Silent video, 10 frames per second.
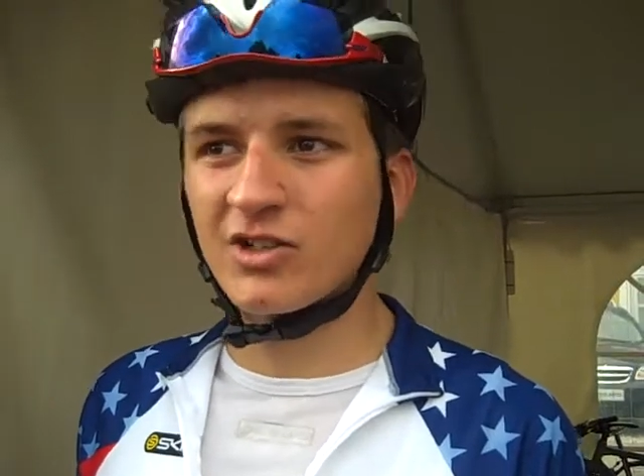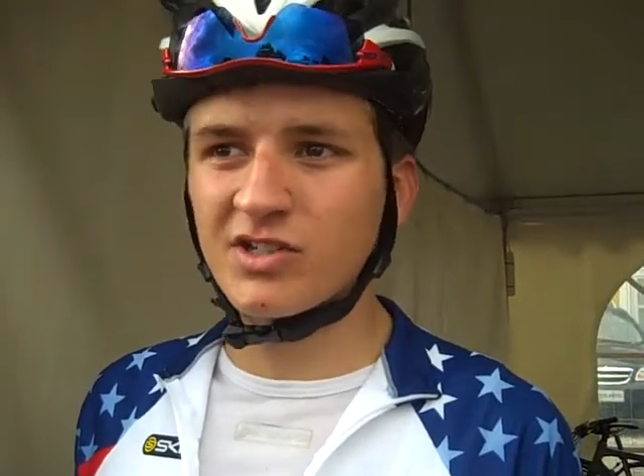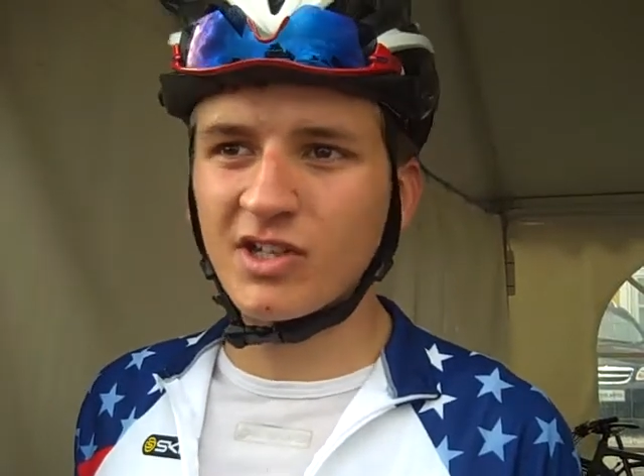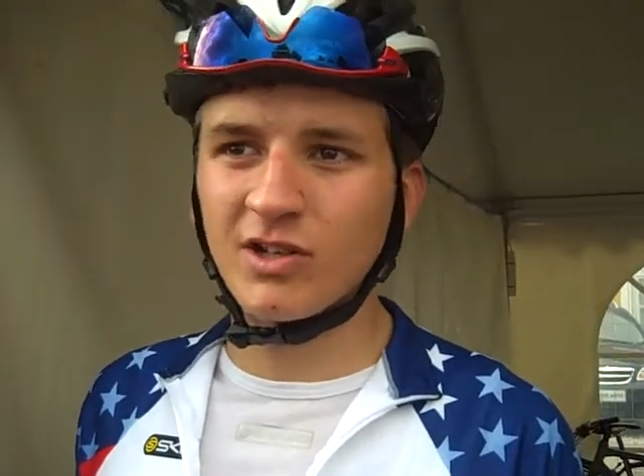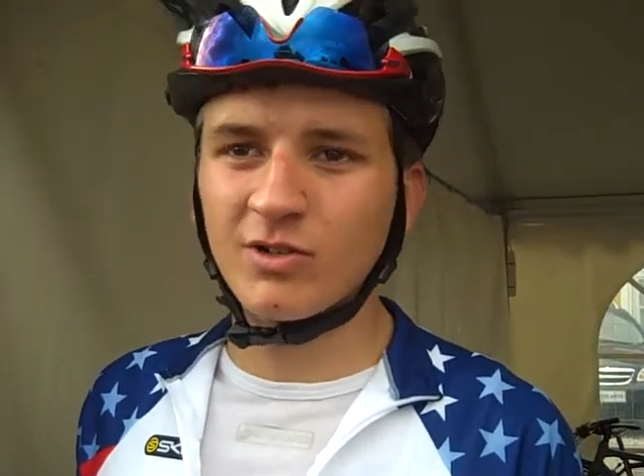
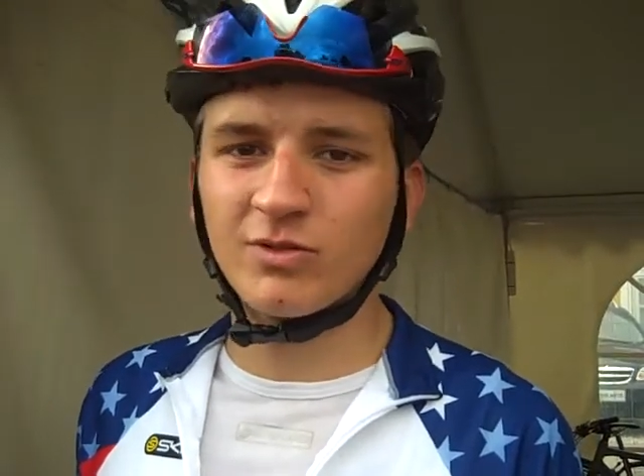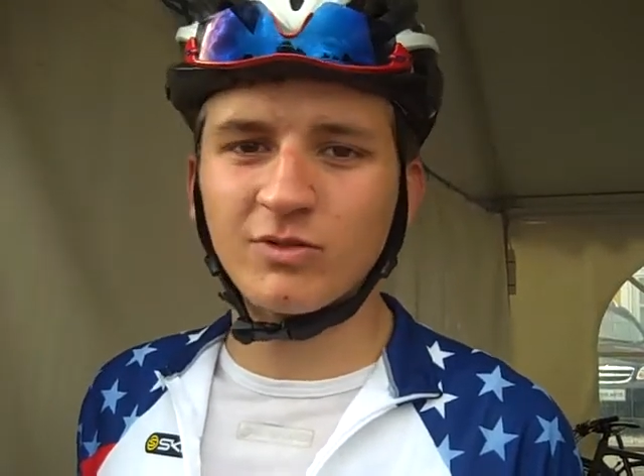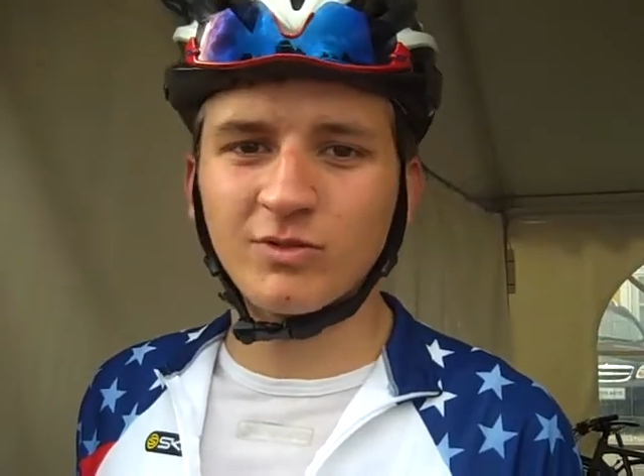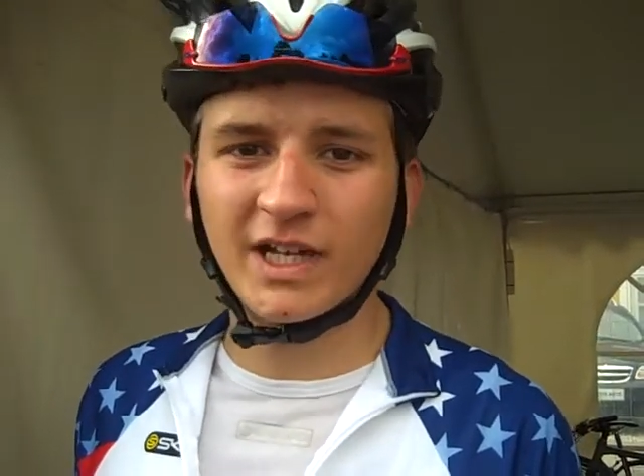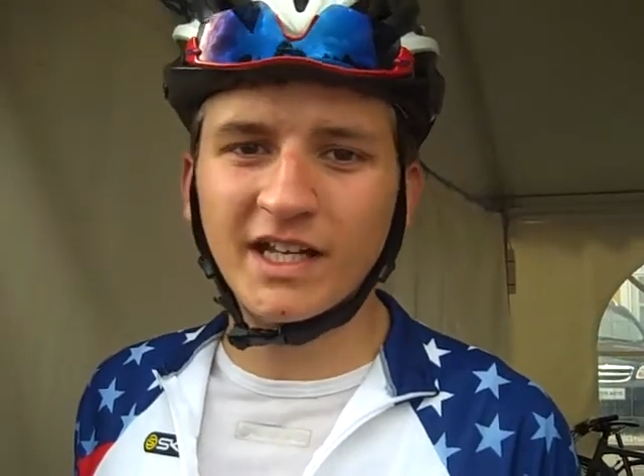so,
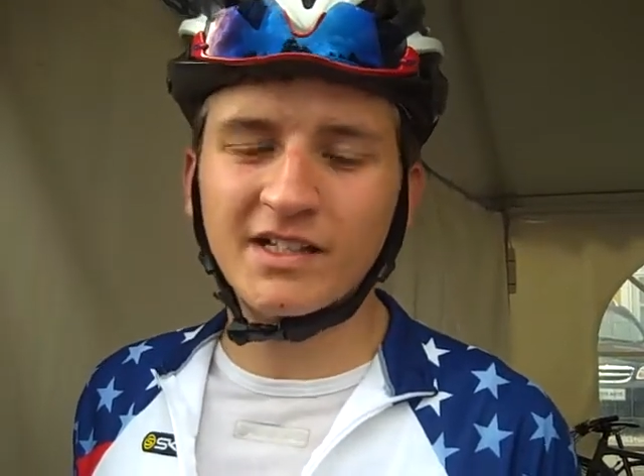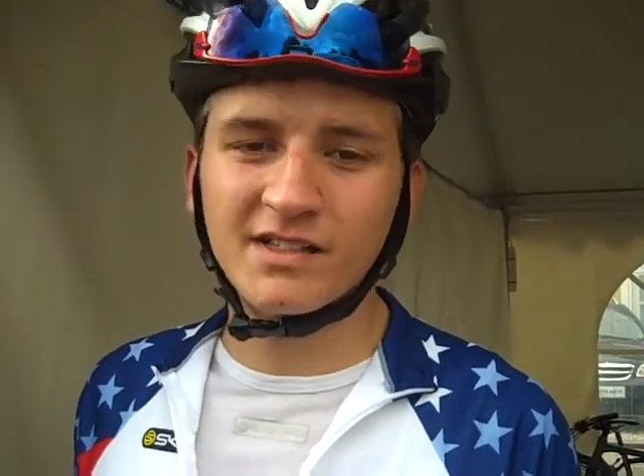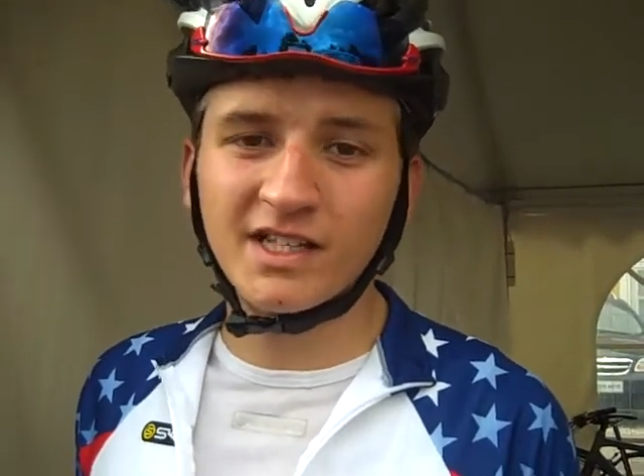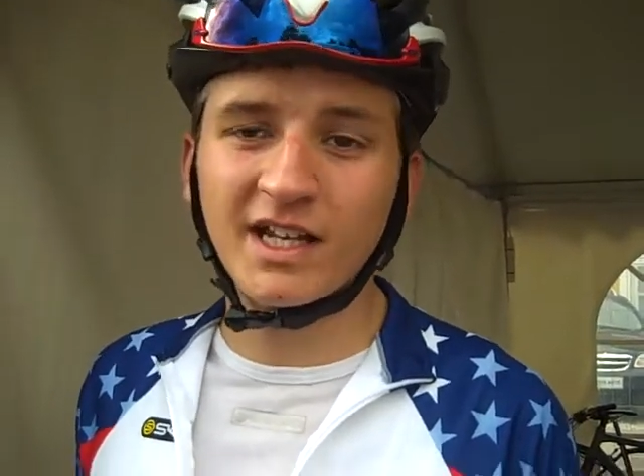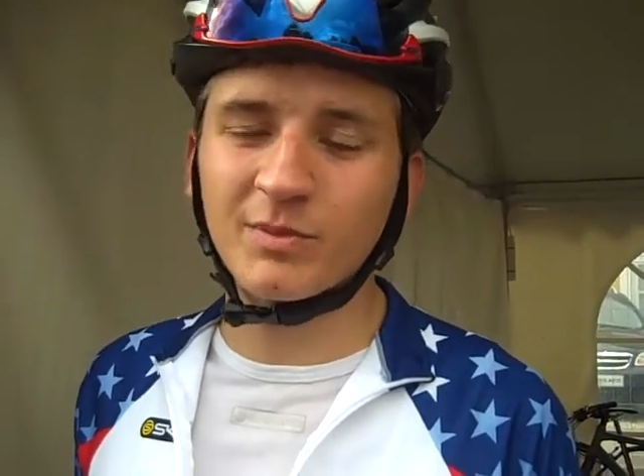we had it
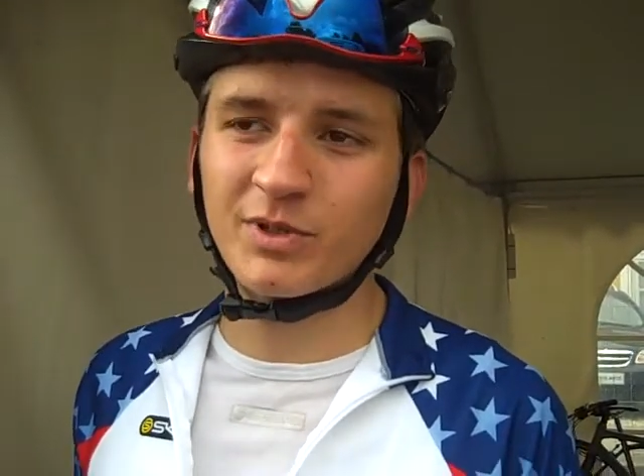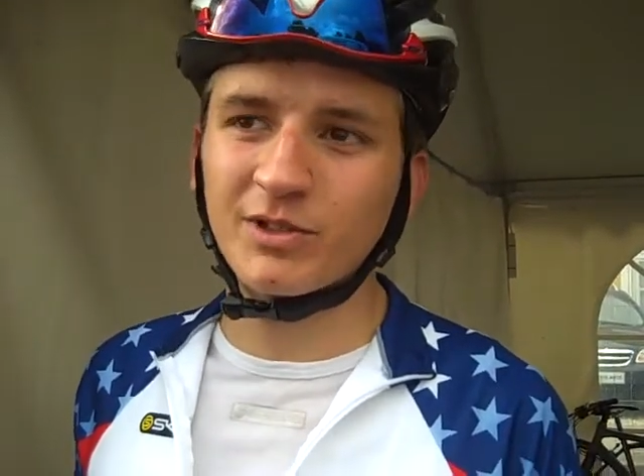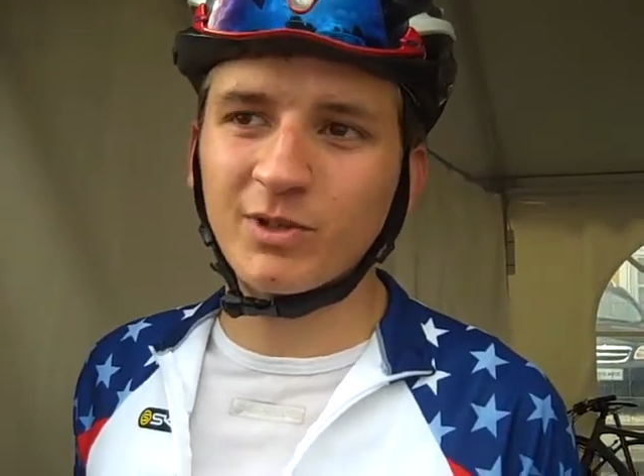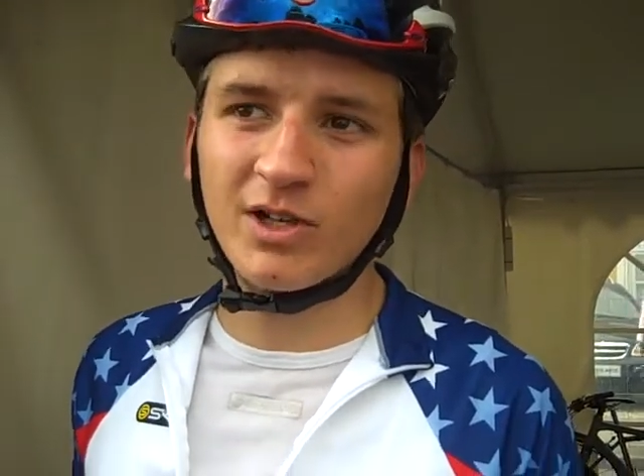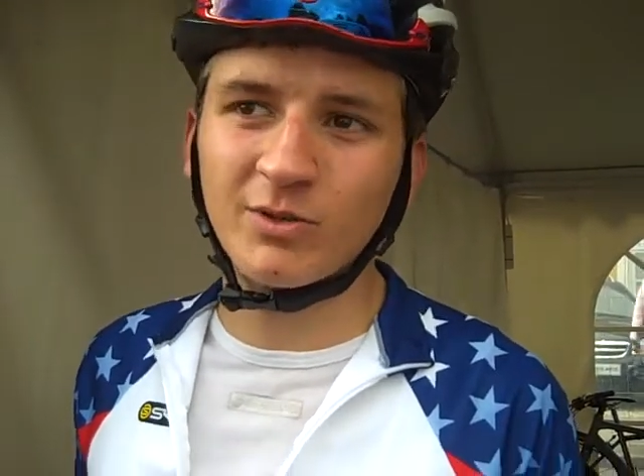set up pretty
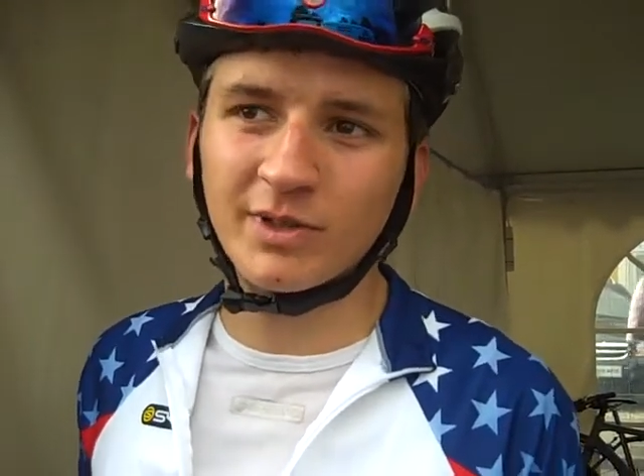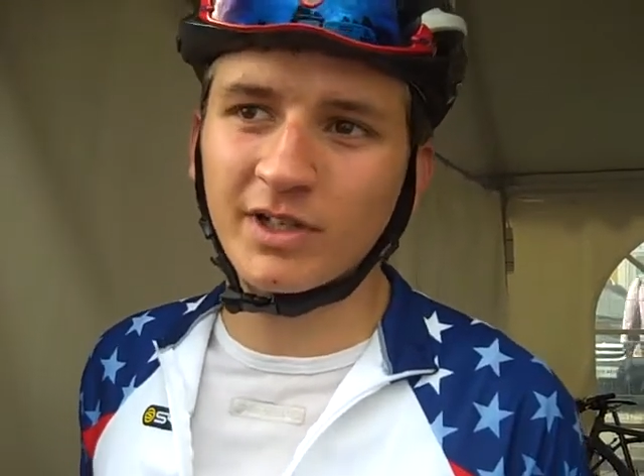well.